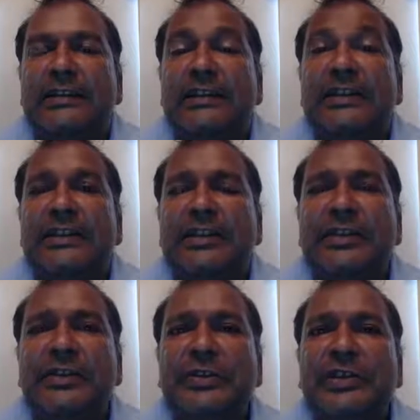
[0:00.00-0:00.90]
You
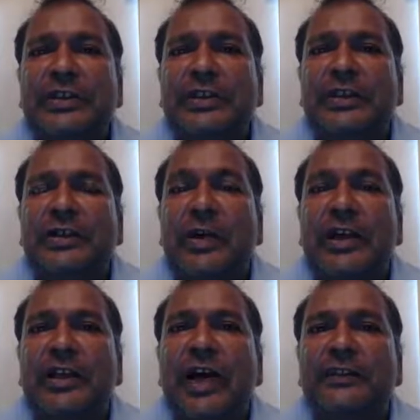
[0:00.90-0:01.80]
can do it
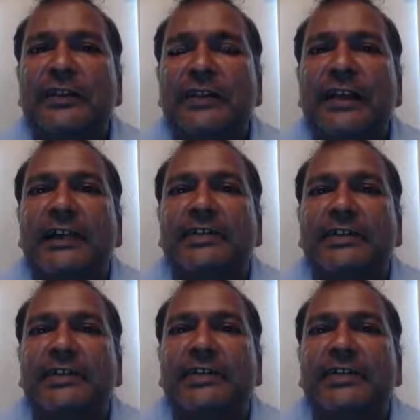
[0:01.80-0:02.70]
quite often,
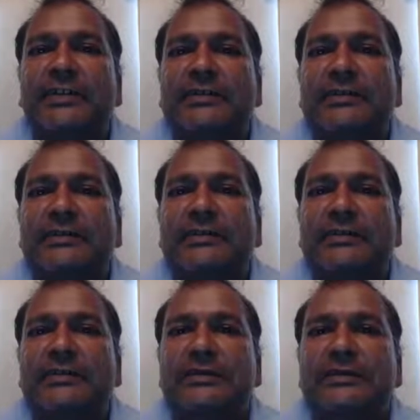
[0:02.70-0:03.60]
actually.
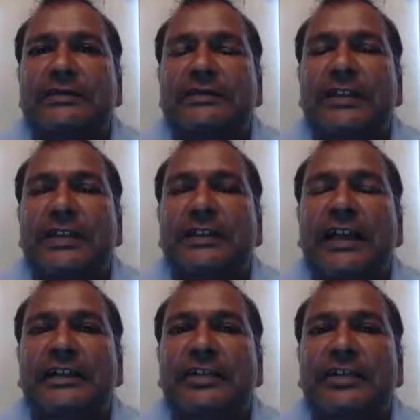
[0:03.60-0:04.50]
It's
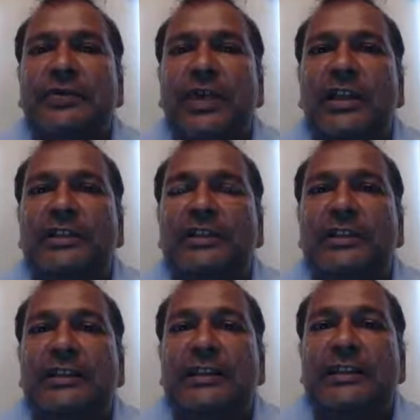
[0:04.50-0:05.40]
not just when
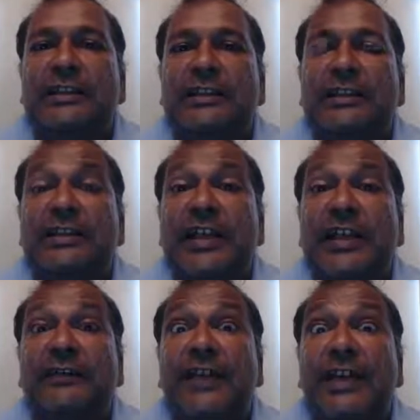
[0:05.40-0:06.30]
you
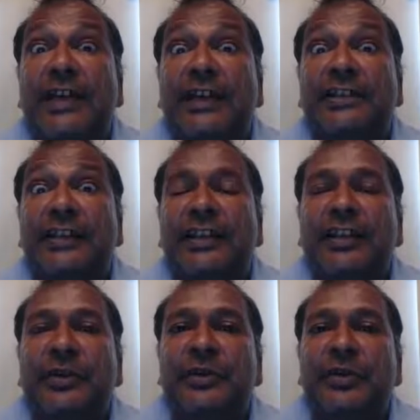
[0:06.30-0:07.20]
take a vacation and
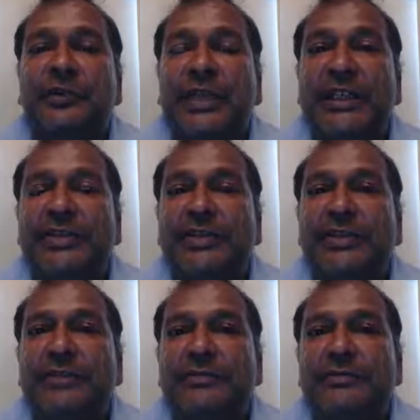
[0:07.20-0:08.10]
go to the beach,
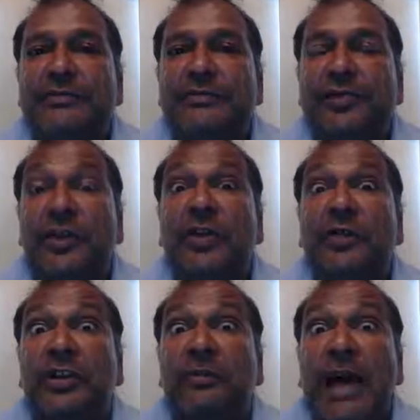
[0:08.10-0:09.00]
go
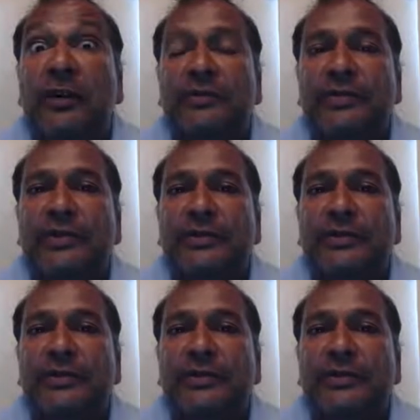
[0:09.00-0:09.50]
to the mountains.